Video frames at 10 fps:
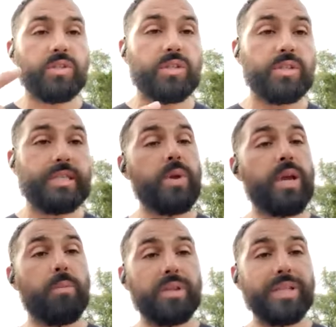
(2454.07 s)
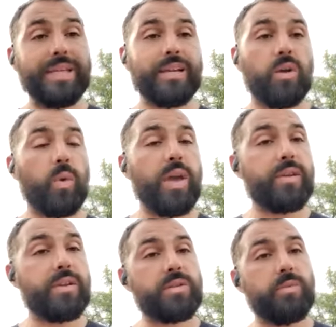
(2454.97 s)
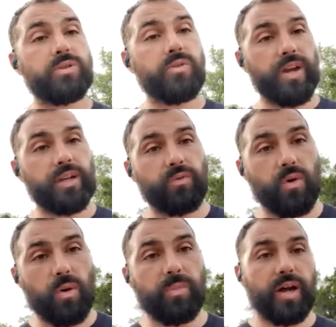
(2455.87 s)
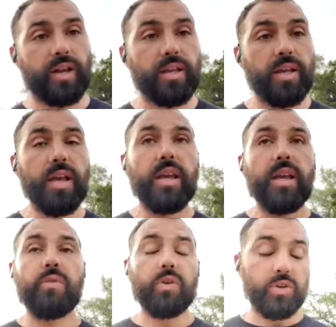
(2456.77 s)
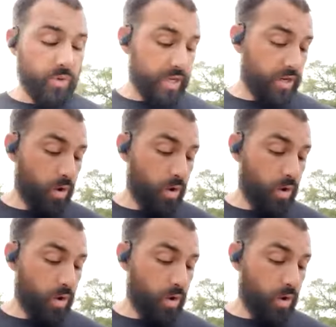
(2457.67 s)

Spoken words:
did we complete it in a way that is the most effective for our body? If you're doing it in a way